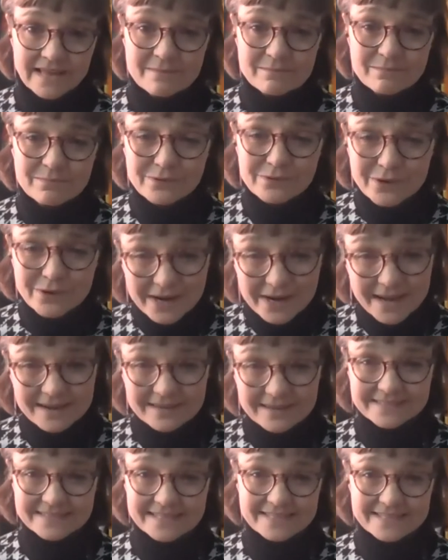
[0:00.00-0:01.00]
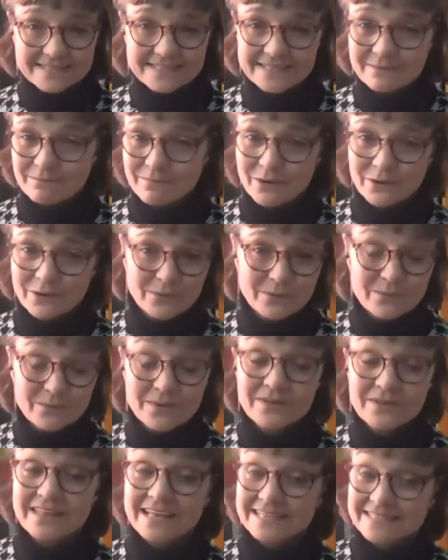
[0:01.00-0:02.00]
And products in S I P model,
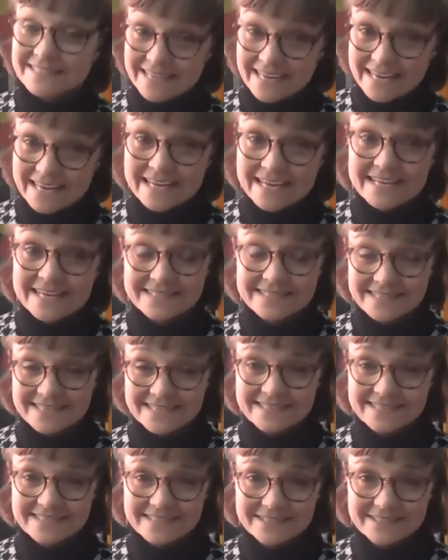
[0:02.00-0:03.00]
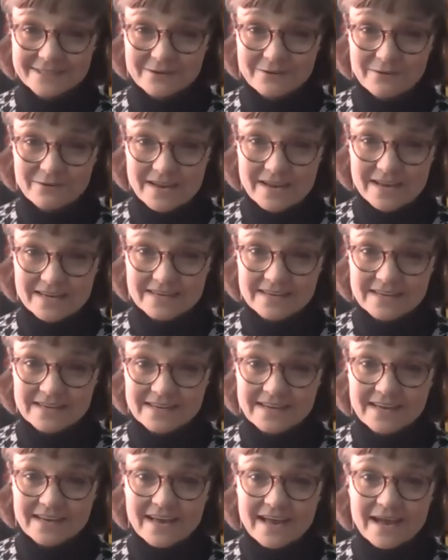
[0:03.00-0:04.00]
well, that's easy to disagree.
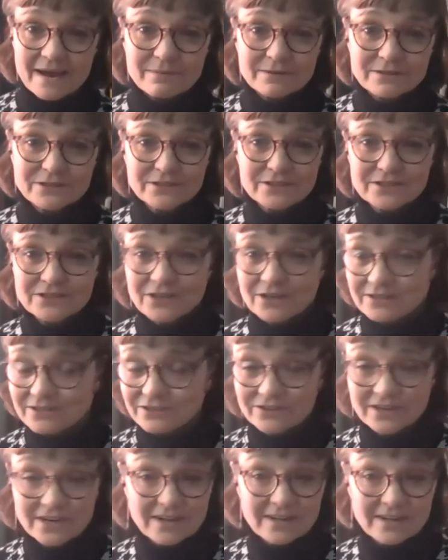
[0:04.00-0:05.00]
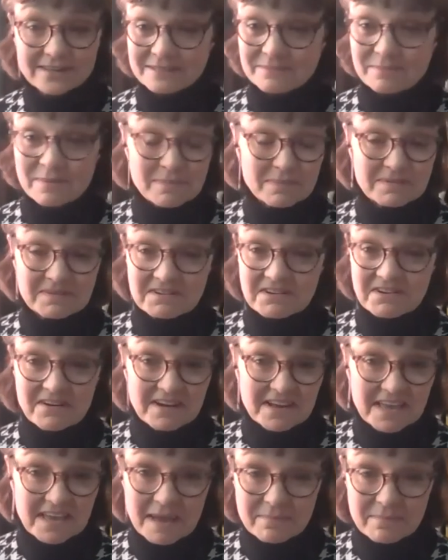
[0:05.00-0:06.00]
Aboriginal and Torres Strait Islander people are
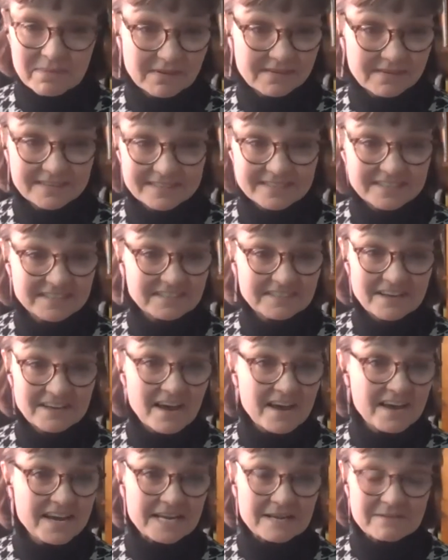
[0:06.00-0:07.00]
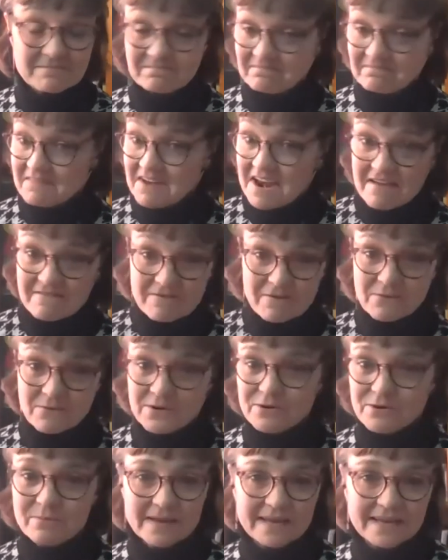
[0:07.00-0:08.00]
not a capitalist society, never
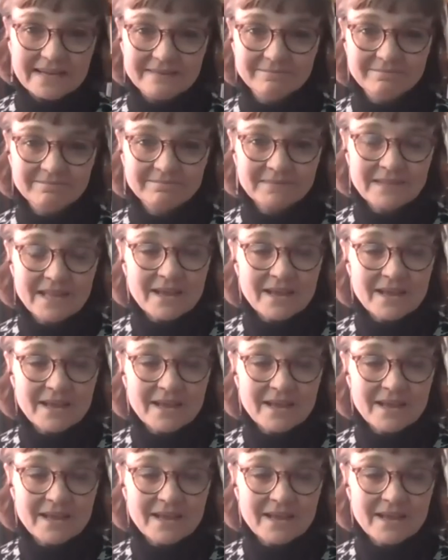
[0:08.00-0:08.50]
will be.